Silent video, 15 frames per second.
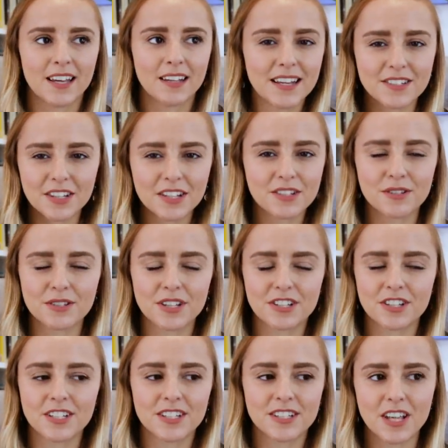That does you
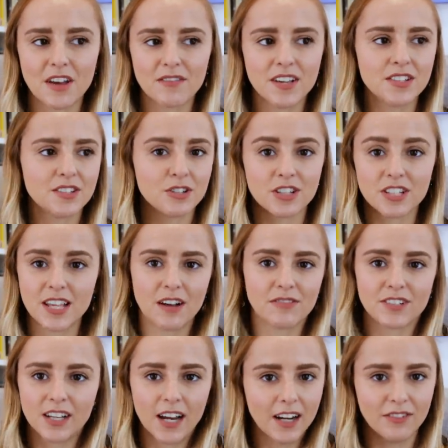such a disservice. You just
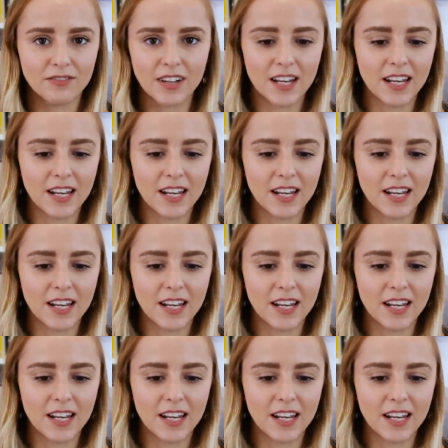have to kind of